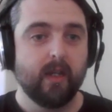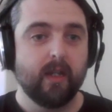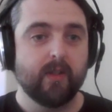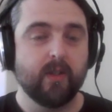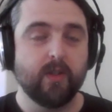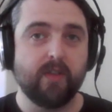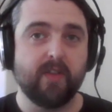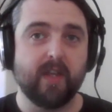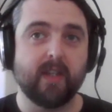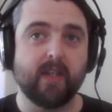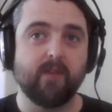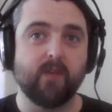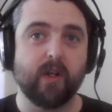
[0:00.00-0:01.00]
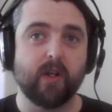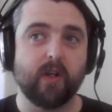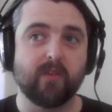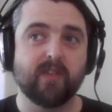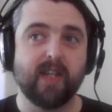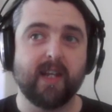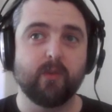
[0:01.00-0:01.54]
The other thing that you've got to
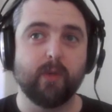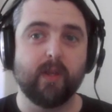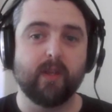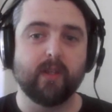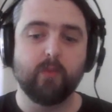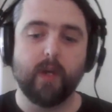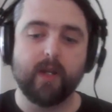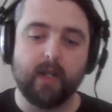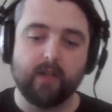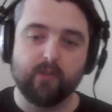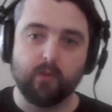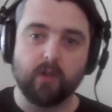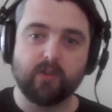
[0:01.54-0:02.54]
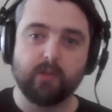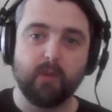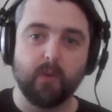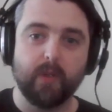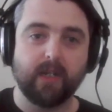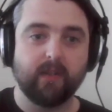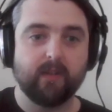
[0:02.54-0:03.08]
contend with is as rocks are
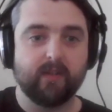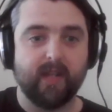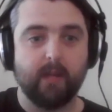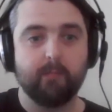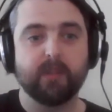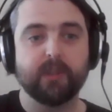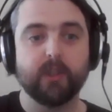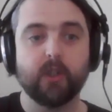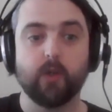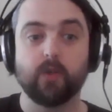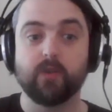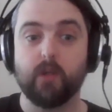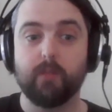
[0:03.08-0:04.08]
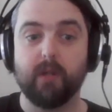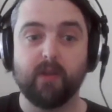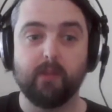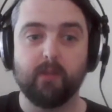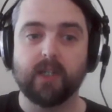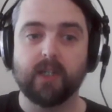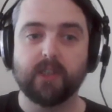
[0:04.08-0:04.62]
buried, the temperature goes up and
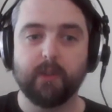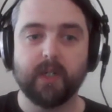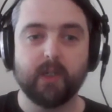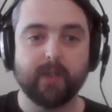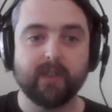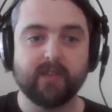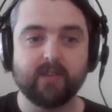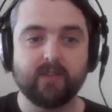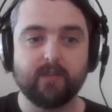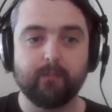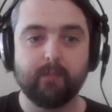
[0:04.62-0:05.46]
the pressure increases.